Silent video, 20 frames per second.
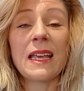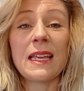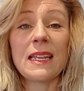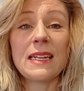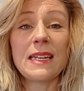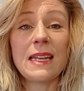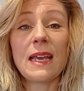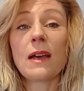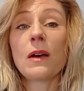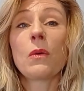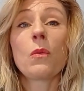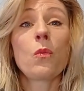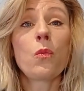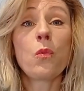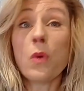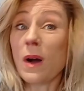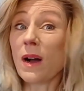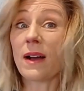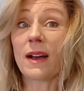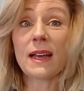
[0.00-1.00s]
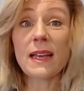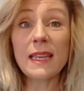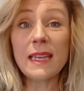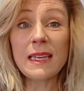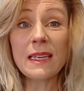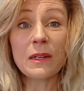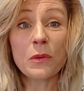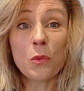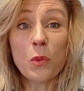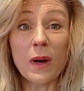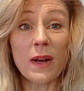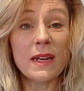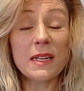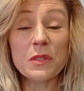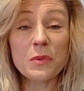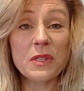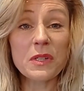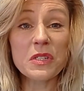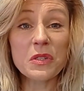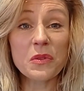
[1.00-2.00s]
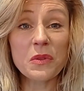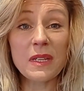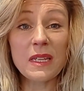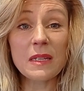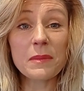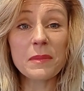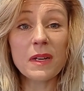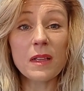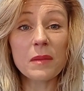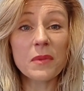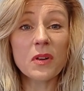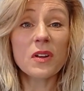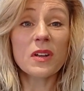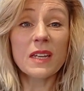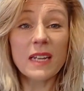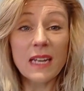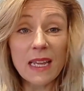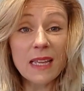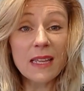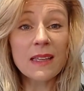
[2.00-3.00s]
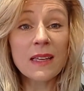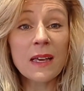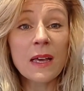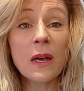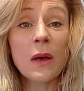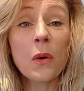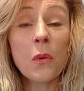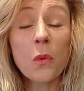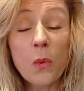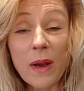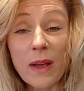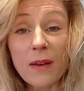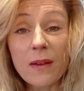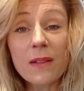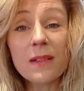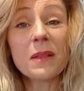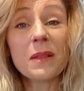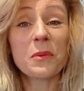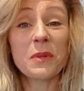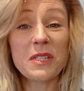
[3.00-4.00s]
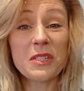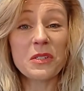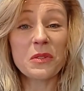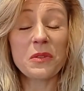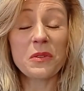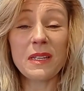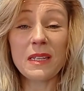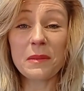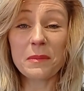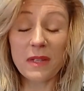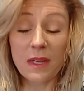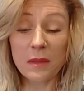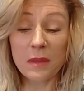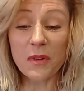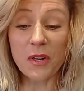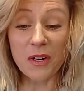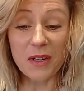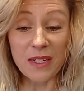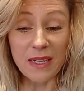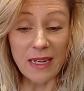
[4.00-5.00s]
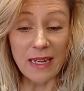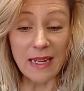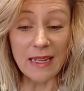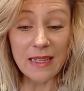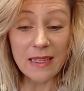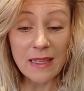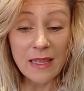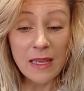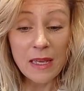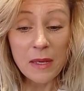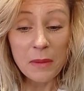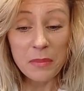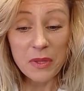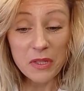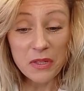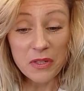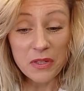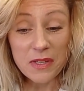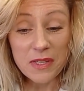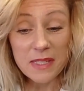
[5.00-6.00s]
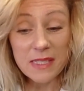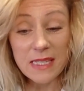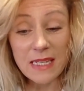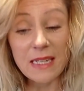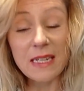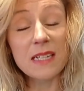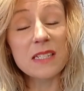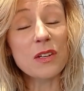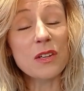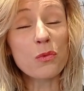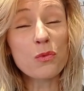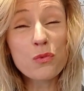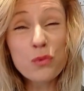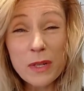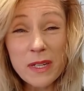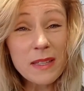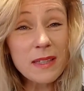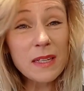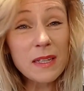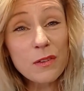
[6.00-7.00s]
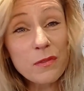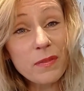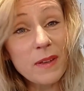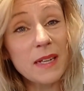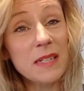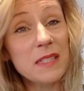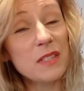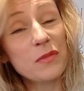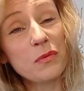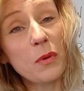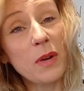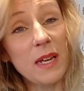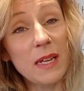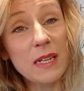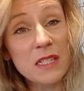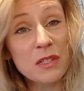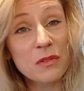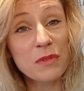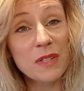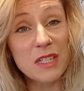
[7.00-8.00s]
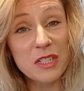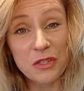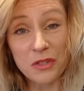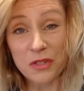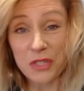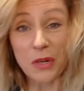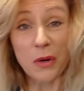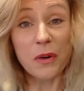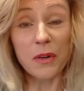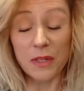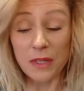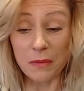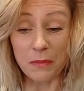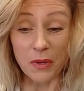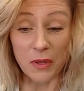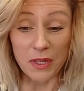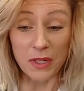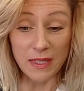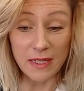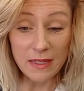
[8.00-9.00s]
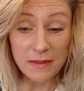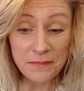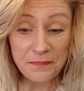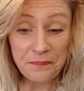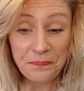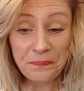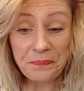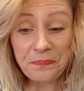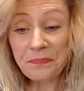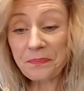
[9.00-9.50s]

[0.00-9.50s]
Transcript: Now, why do we do email marketing? Well, we do email marketing because it is a really effective way to reach your target market.